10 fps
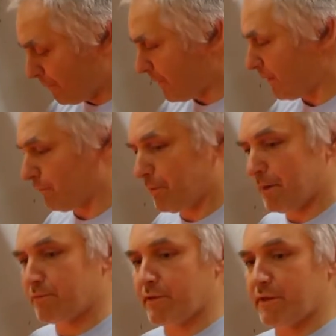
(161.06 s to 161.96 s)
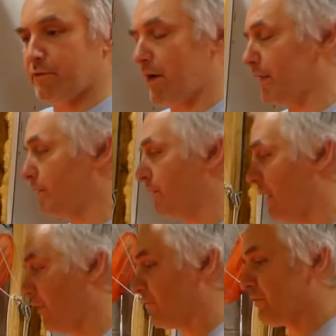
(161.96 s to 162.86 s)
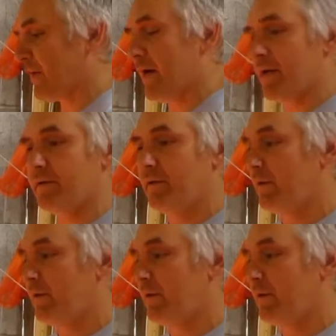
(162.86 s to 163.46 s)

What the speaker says: so they drain outside.